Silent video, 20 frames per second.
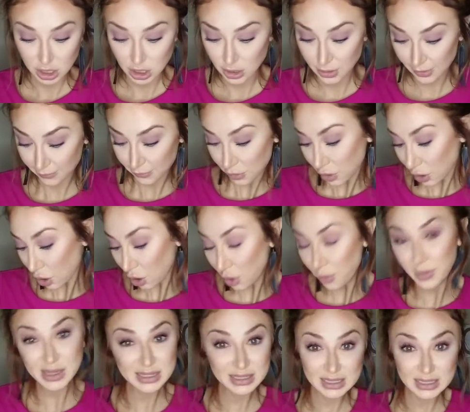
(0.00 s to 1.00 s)
You have no
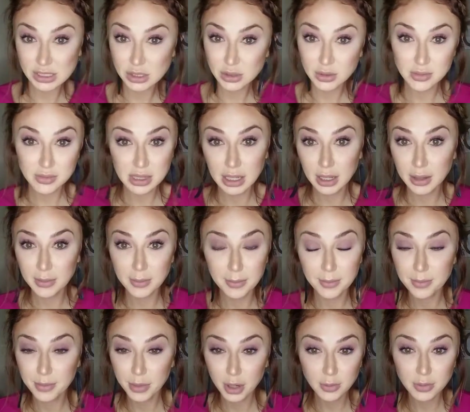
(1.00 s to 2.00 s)
business doing pink
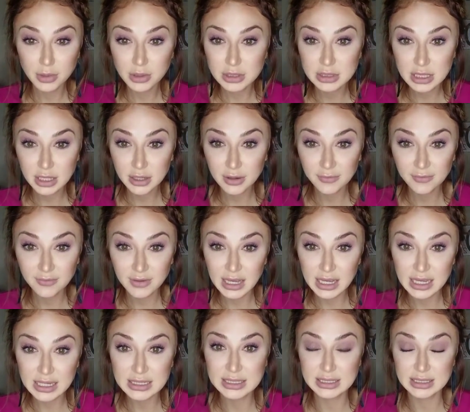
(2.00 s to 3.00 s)
and purples on your
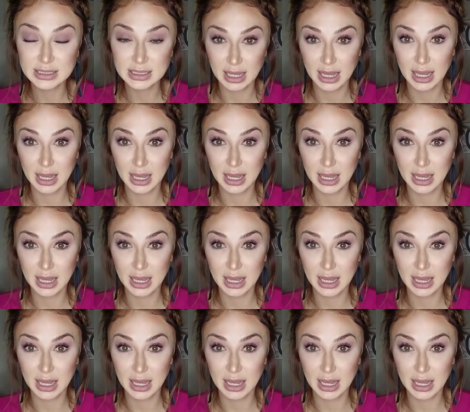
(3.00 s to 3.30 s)
face,